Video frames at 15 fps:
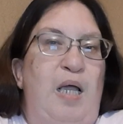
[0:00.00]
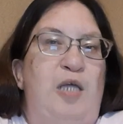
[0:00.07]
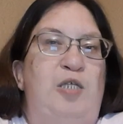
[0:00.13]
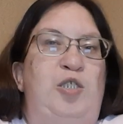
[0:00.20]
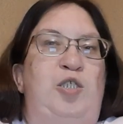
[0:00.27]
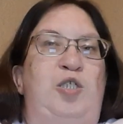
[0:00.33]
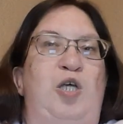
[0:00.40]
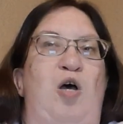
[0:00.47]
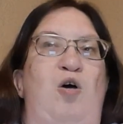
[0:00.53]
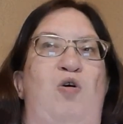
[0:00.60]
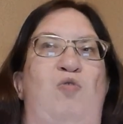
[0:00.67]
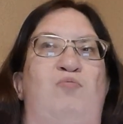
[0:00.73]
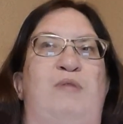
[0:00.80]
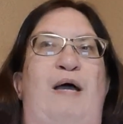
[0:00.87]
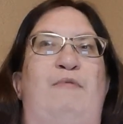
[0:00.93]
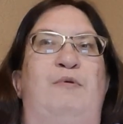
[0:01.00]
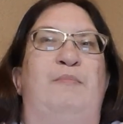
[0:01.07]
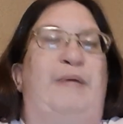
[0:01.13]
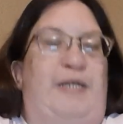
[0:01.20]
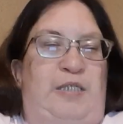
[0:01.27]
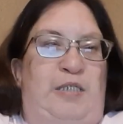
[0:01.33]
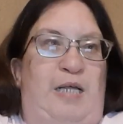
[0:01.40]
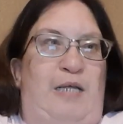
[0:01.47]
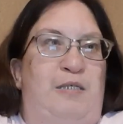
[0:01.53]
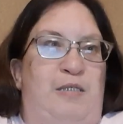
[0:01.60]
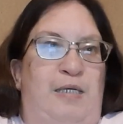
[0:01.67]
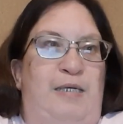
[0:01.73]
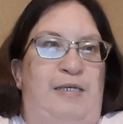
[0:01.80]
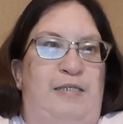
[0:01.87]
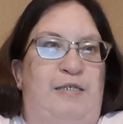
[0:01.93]
So that would make sense
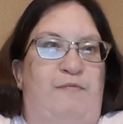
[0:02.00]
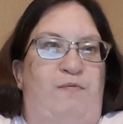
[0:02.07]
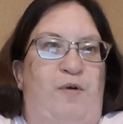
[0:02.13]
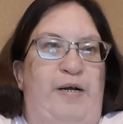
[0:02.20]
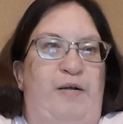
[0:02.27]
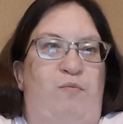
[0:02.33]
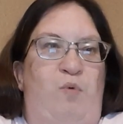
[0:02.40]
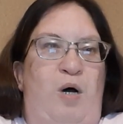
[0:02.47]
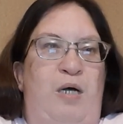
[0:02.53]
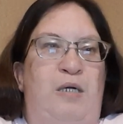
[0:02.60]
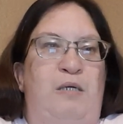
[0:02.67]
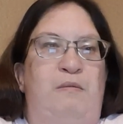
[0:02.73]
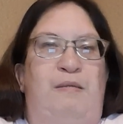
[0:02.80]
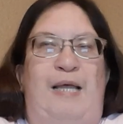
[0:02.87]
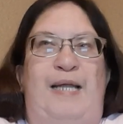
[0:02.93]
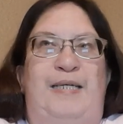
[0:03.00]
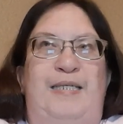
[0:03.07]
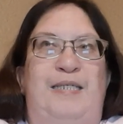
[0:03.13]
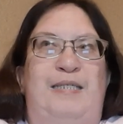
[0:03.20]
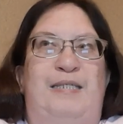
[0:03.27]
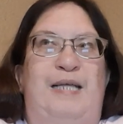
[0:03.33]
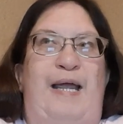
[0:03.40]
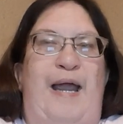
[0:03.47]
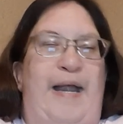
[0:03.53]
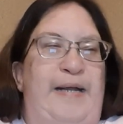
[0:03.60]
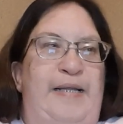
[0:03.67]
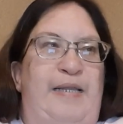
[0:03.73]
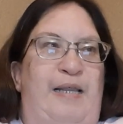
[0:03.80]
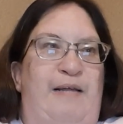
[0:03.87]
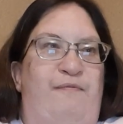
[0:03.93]
that he's afraid of water. They didn't say
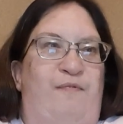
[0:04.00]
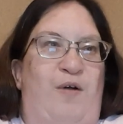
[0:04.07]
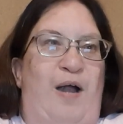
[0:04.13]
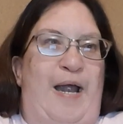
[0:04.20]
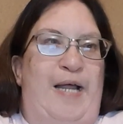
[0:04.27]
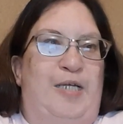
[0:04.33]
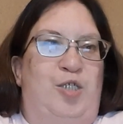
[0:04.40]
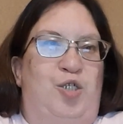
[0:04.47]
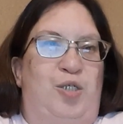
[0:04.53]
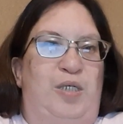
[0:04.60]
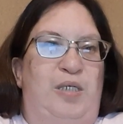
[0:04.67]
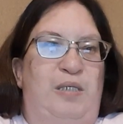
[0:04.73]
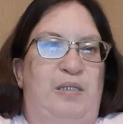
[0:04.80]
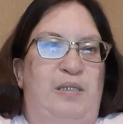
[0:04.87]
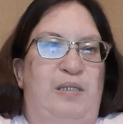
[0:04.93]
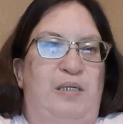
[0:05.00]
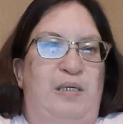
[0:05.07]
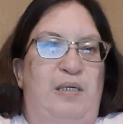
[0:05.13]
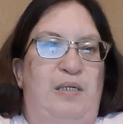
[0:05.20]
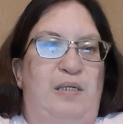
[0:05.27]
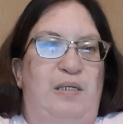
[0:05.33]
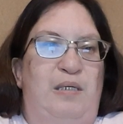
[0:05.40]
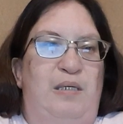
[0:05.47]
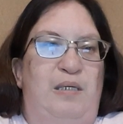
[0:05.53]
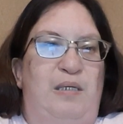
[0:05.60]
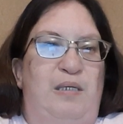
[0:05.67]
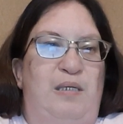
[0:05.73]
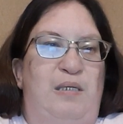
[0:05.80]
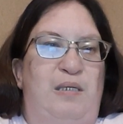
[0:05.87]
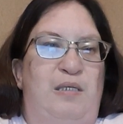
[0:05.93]
anything for Angela.
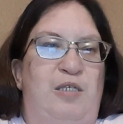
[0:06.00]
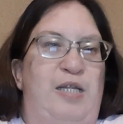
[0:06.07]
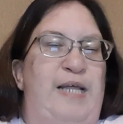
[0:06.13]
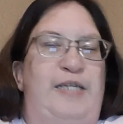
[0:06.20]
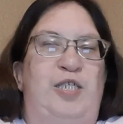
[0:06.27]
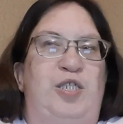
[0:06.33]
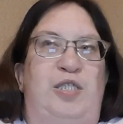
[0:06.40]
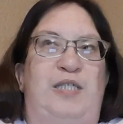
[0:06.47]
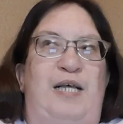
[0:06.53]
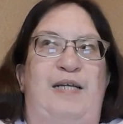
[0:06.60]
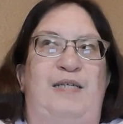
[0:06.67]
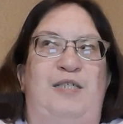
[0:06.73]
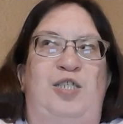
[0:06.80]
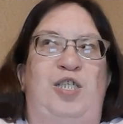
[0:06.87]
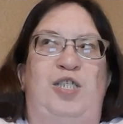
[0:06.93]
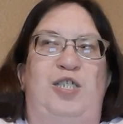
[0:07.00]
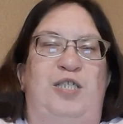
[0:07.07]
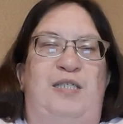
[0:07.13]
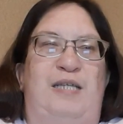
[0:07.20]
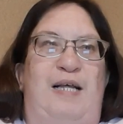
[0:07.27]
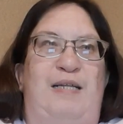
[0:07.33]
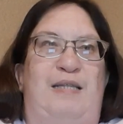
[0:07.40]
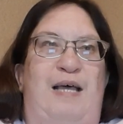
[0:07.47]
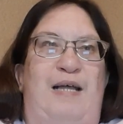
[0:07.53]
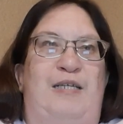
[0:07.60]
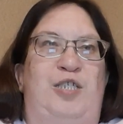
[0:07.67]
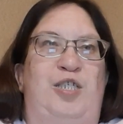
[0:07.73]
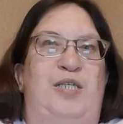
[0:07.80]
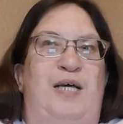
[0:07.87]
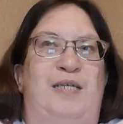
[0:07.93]
She just said that
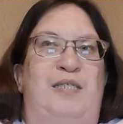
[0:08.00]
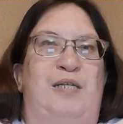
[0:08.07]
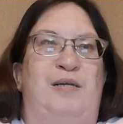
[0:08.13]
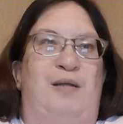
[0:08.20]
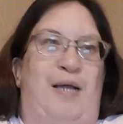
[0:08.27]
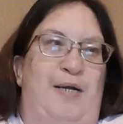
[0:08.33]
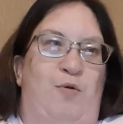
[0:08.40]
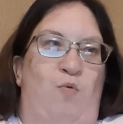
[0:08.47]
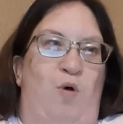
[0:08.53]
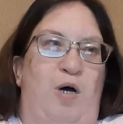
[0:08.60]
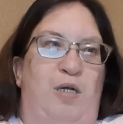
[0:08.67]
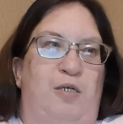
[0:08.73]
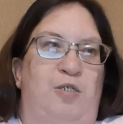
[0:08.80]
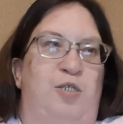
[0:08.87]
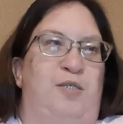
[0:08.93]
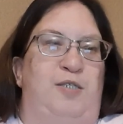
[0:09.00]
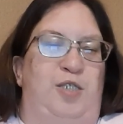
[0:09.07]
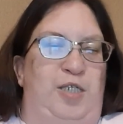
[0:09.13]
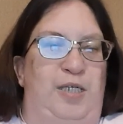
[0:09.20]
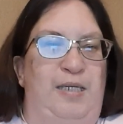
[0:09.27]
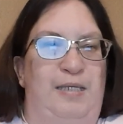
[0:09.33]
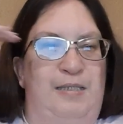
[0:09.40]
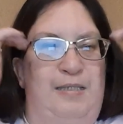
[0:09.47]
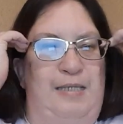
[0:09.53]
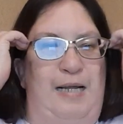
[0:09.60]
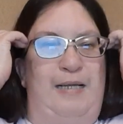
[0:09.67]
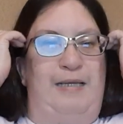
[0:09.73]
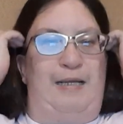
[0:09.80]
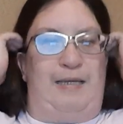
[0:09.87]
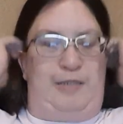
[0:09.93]
she doesn't like water. She didn't
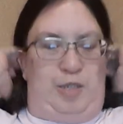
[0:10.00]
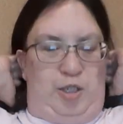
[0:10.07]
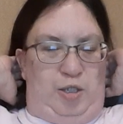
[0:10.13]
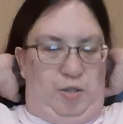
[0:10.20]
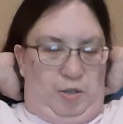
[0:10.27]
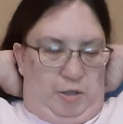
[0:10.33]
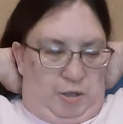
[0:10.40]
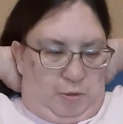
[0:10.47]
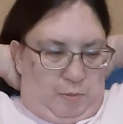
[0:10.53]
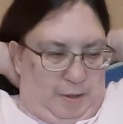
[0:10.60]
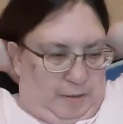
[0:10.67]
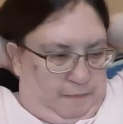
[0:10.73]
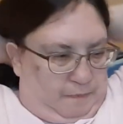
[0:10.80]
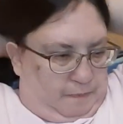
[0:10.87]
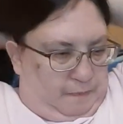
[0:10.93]
say that she couldn't swim.